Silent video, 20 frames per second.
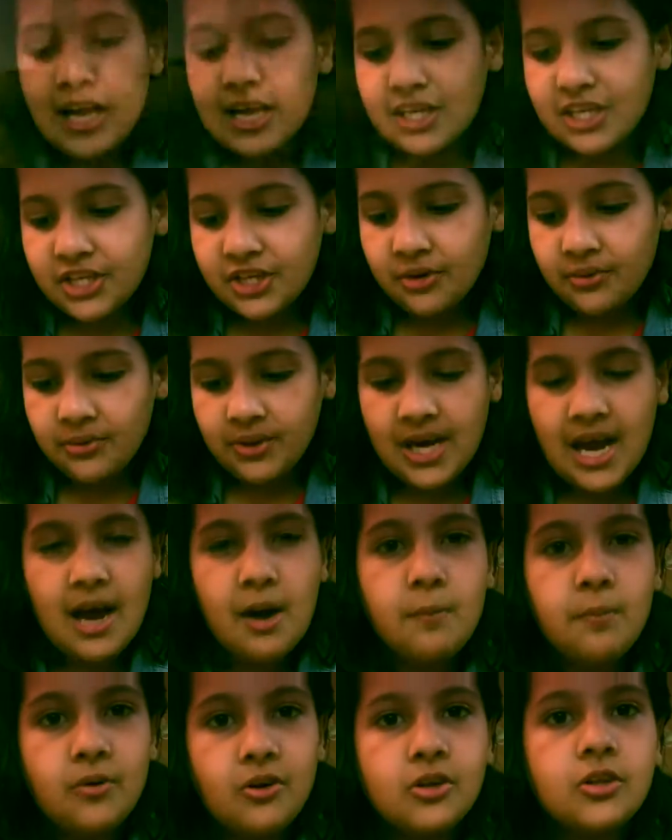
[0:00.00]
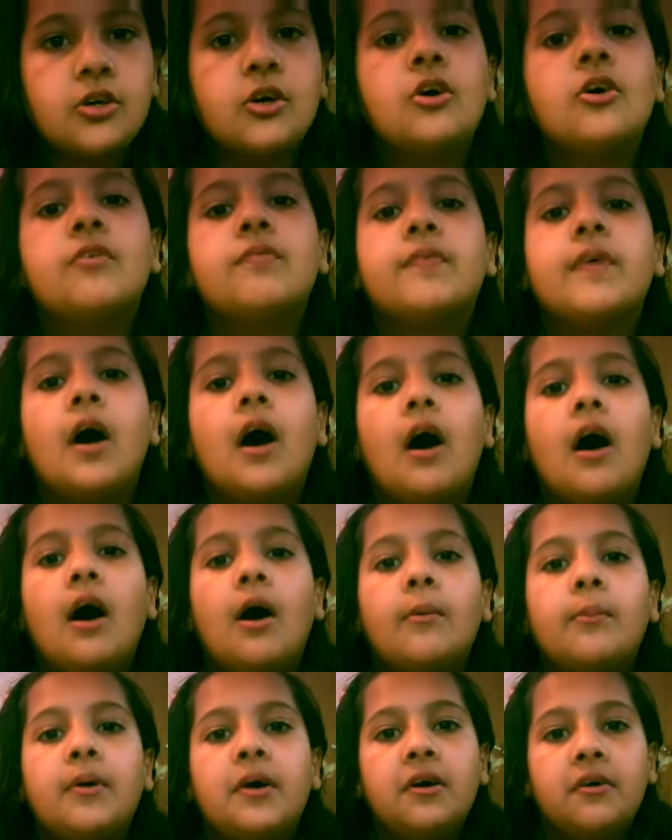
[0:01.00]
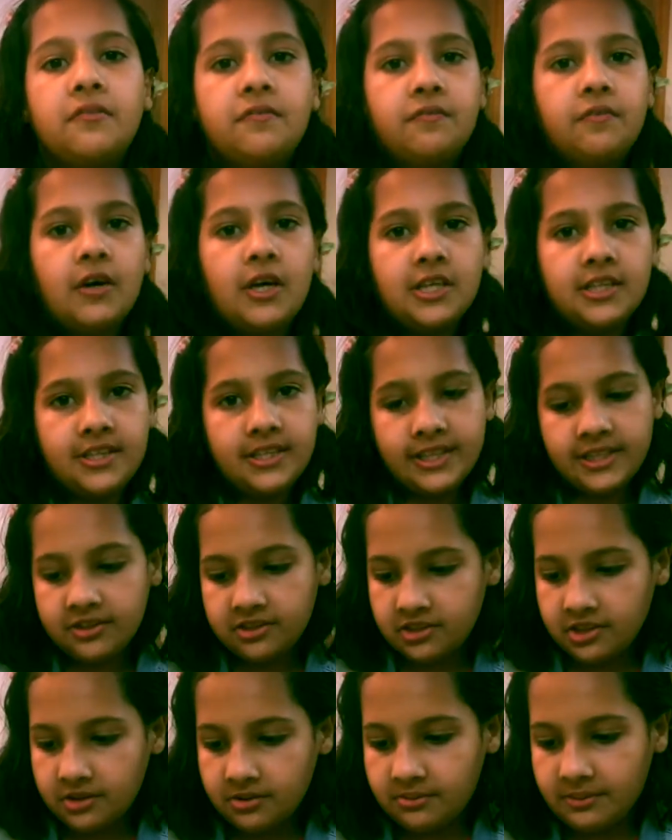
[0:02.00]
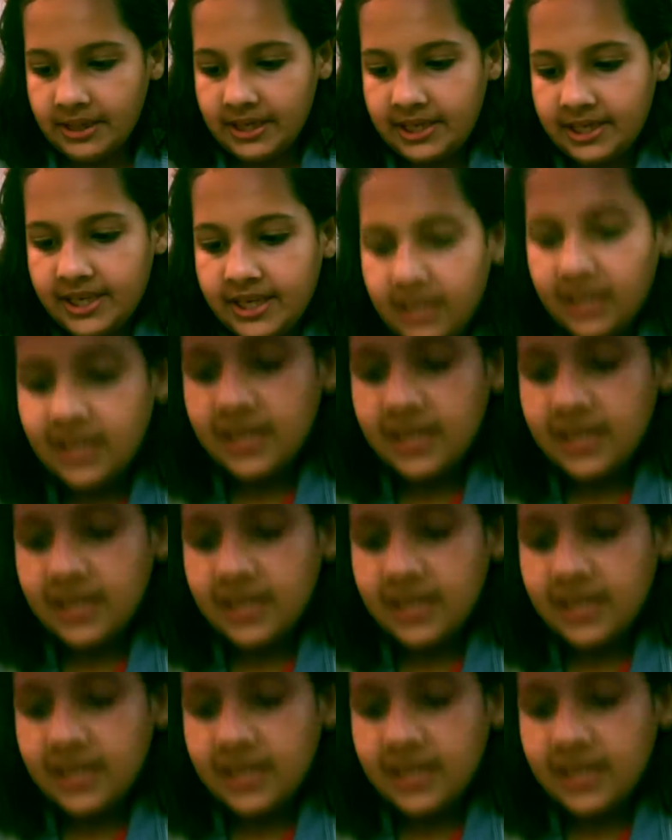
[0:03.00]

So now both of our frostings are ready.